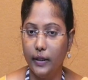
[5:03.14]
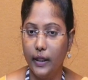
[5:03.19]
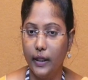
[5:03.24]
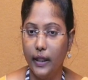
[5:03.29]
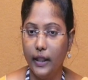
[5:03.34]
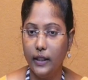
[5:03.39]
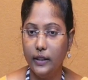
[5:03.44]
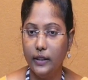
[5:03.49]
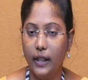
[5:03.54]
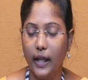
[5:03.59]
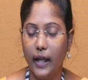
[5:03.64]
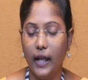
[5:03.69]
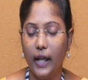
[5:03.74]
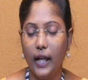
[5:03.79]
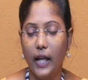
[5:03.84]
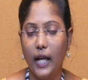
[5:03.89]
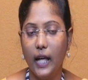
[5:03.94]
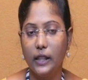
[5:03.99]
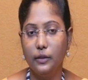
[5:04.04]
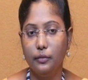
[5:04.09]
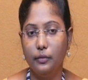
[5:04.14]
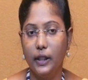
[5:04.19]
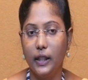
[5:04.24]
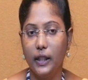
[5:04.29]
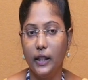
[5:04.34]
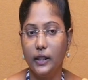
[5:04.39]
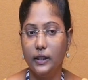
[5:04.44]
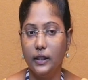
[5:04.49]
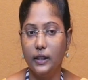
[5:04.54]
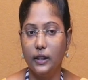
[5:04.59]
vertex and last
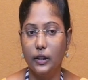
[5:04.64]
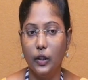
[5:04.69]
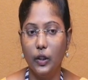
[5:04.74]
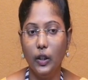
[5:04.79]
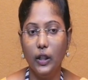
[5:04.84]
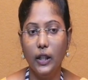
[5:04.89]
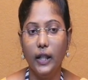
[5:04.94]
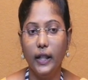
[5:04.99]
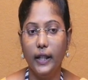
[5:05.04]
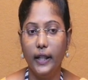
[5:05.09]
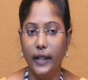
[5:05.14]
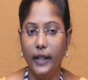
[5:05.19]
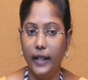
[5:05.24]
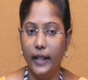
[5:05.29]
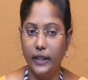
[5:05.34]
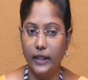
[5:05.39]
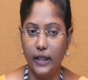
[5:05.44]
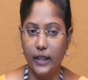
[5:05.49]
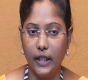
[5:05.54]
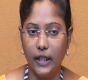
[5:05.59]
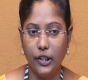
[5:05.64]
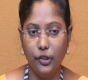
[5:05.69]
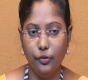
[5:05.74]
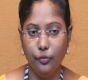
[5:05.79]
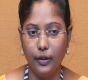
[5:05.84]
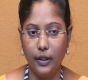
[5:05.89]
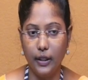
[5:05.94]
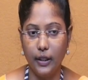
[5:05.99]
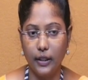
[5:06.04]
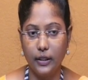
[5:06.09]
vertex is called destination
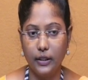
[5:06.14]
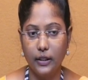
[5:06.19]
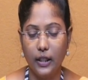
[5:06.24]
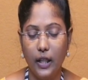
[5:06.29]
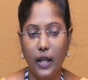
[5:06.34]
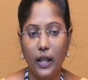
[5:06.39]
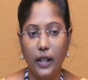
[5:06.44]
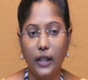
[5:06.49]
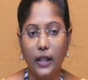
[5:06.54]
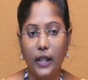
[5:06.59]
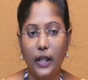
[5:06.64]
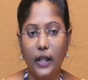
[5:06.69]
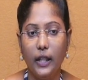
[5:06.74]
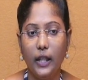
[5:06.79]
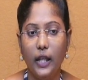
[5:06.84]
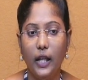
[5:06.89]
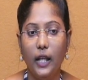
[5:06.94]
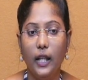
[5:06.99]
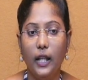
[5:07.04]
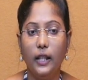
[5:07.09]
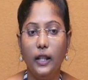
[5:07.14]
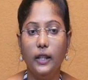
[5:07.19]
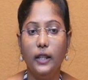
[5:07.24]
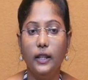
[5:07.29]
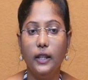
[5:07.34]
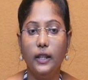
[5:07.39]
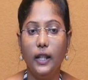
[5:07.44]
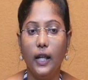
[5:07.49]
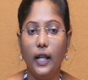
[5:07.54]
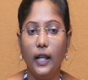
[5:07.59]
vertex. Then the
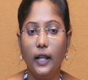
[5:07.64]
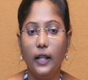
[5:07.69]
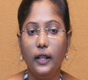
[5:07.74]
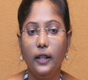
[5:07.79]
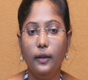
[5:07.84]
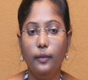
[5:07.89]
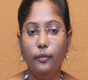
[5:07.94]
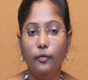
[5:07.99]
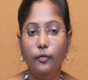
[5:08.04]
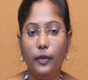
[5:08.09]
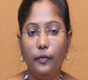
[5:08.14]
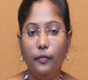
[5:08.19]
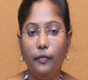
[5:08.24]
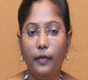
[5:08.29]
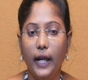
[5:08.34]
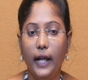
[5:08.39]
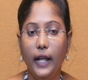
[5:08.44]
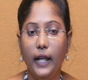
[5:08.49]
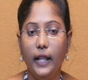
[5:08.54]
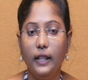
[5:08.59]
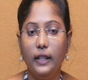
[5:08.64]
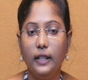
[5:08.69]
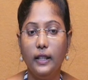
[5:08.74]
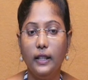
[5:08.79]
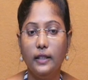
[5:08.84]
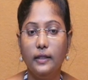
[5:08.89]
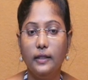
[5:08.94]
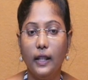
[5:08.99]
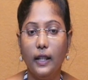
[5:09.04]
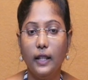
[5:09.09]
algorithm for finding this
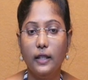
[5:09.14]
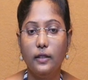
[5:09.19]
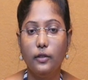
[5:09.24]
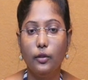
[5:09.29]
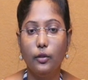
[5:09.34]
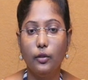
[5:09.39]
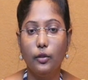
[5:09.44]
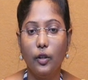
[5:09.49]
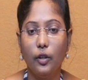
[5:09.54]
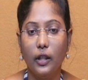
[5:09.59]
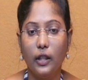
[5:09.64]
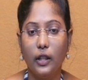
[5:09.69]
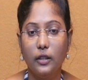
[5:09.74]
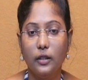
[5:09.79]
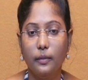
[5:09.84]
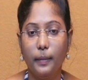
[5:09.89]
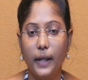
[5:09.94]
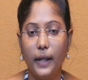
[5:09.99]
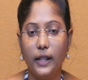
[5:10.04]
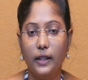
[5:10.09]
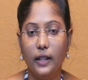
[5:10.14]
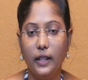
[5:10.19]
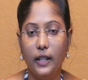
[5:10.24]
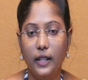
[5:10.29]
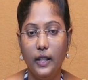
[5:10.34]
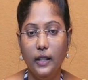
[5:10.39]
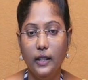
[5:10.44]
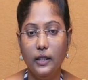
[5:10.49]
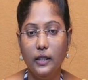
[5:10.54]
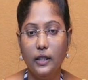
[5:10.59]
single source shortest path
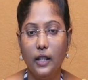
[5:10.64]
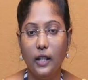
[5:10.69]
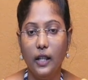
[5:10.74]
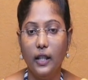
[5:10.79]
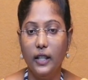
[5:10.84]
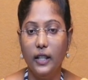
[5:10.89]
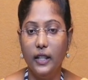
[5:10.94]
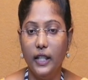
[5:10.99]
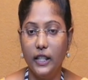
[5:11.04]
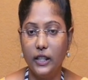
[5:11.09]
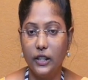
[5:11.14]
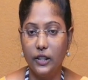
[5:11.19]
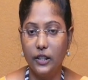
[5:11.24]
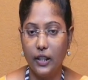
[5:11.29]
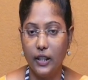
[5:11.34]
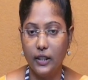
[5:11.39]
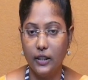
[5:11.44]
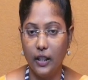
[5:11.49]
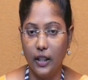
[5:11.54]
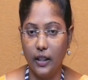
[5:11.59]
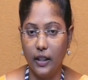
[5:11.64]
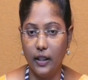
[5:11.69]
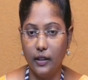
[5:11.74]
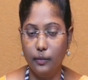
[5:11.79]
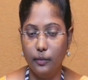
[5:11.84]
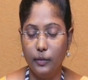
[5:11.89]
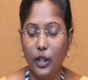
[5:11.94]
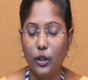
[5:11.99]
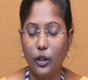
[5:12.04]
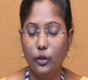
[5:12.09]
is disk-trace
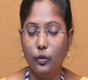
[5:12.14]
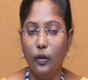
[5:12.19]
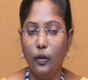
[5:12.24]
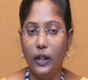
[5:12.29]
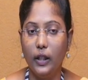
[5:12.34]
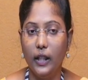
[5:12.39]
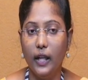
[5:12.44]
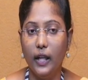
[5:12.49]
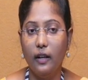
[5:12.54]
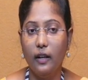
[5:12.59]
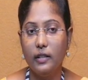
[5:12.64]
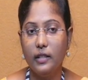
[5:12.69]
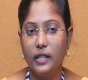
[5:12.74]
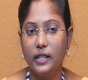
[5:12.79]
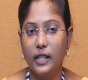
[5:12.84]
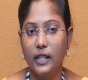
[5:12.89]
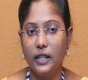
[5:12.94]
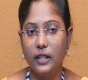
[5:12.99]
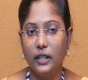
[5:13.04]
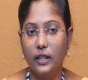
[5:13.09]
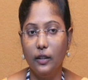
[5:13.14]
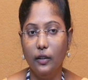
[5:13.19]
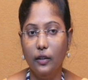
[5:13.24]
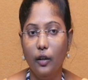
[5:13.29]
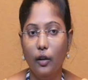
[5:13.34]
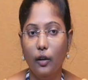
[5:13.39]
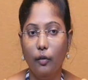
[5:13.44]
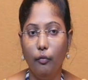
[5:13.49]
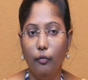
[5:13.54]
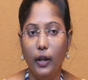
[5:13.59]
algorithm. So in our session
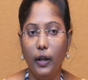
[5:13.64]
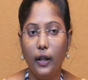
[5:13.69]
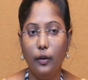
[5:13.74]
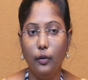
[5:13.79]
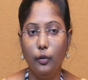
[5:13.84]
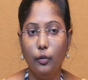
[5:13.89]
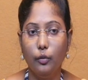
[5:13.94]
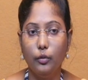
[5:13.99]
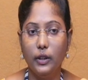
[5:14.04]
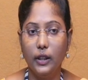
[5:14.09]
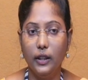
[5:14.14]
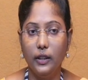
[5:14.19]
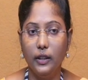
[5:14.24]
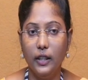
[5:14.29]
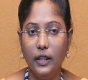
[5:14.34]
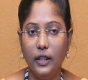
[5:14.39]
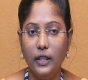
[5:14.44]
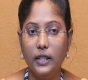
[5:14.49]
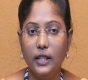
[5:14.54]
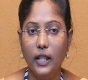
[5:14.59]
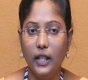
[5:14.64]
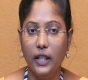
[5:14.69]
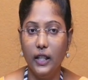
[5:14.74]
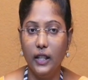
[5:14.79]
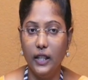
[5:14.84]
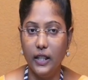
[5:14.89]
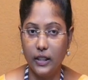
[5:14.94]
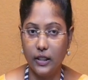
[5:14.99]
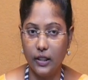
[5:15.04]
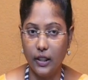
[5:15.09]
we are using the
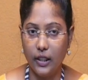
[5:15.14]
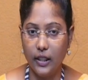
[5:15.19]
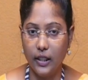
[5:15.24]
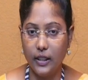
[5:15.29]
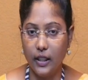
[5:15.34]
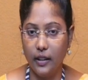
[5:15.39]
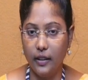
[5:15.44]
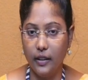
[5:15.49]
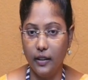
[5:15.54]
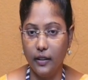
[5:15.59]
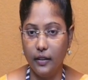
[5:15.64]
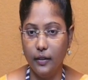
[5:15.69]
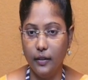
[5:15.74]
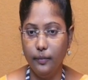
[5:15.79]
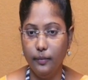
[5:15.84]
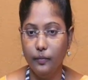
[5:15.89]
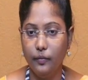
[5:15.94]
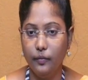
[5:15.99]
disk-trace algorithm,